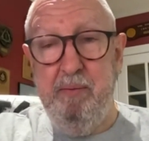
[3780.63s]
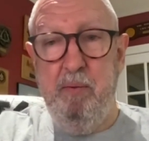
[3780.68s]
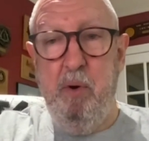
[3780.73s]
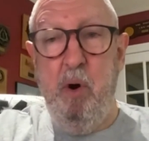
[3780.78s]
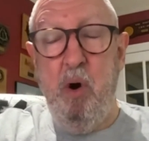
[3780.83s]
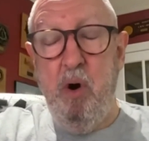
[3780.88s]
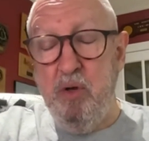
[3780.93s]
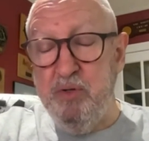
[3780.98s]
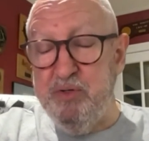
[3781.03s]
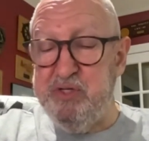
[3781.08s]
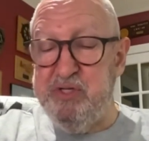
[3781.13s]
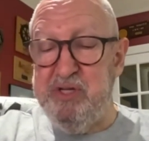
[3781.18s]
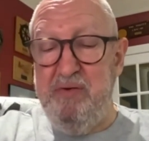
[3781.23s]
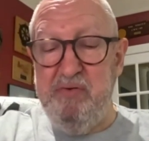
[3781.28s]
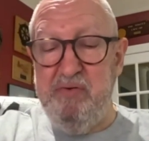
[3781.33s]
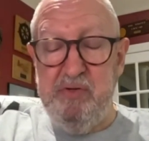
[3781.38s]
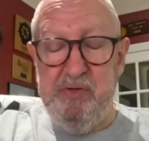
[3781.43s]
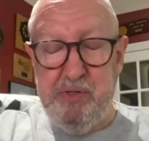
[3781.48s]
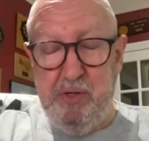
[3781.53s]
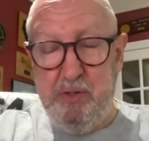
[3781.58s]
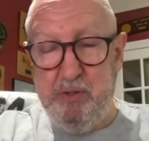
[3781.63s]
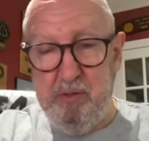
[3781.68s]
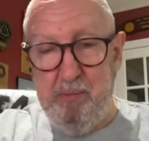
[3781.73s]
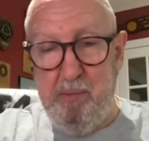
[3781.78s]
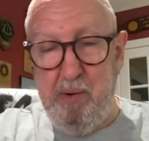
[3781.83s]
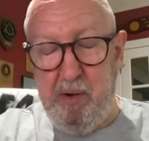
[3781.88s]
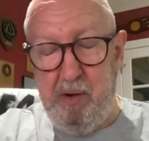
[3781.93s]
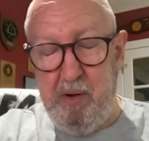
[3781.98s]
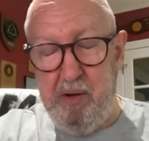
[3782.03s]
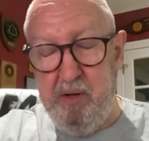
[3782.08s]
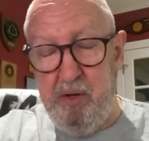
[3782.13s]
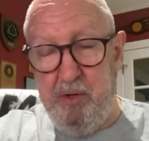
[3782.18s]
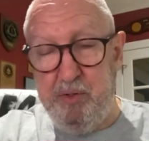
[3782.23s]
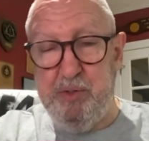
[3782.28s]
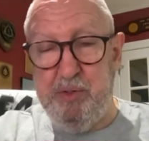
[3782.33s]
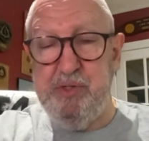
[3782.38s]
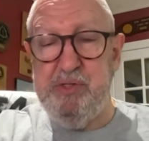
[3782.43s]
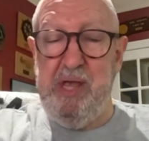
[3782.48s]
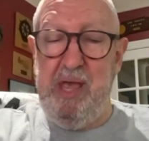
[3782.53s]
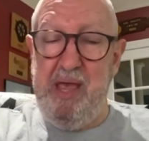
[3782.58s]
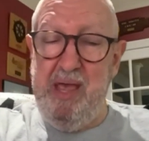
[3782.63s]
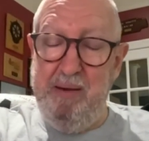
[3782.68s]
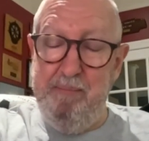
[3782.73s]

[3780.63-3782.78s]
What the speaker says: all 7 Central American countries and